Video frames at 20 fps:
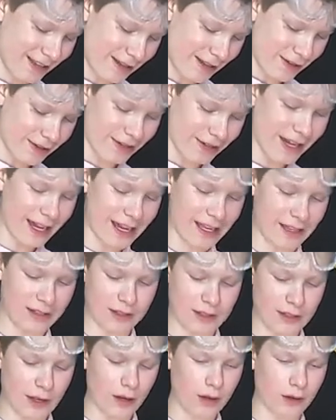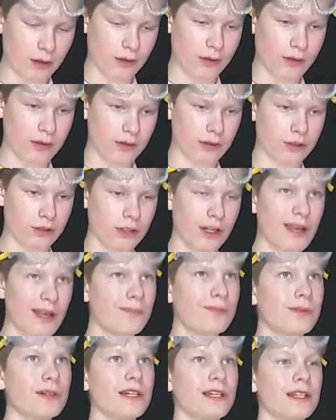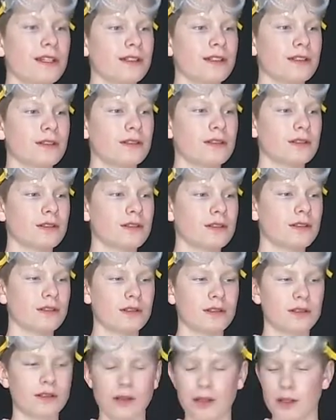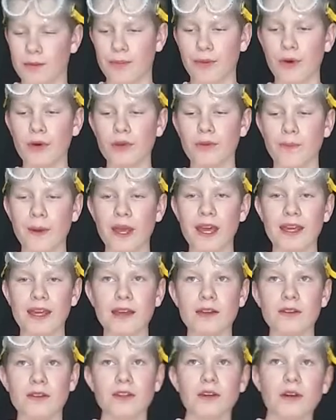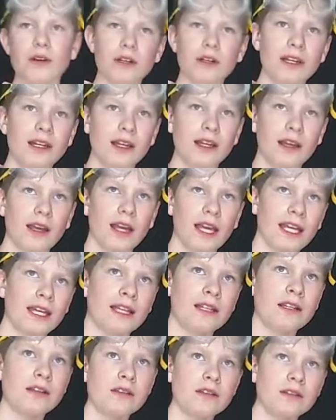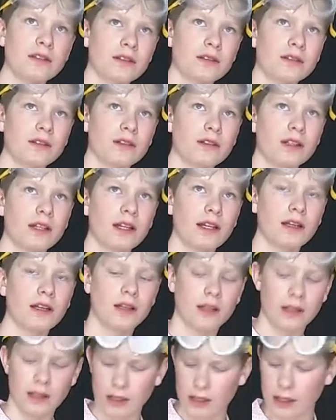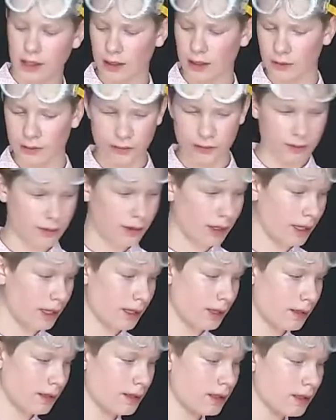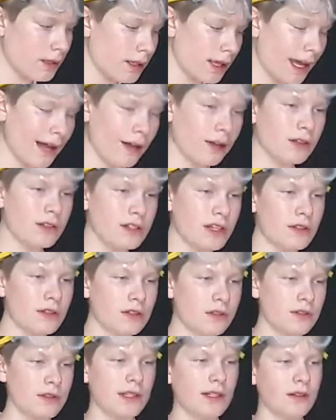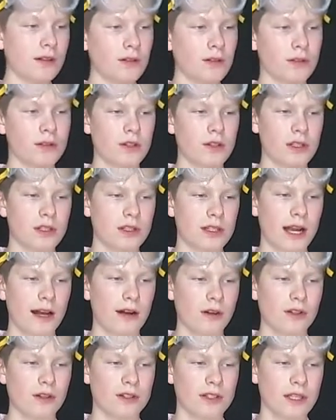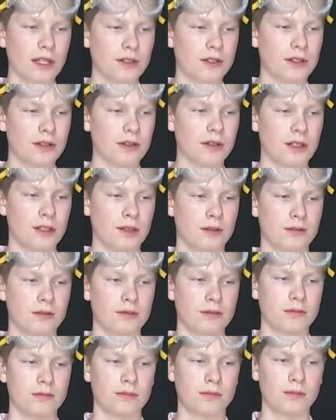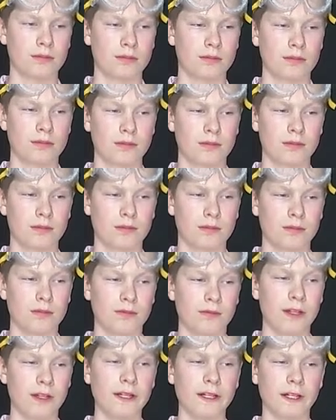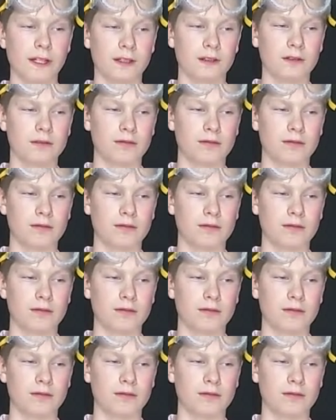Okay, so should I put both baking soda and the Alka-Seltzer in there, or just Alka-Seltzer and vinegar?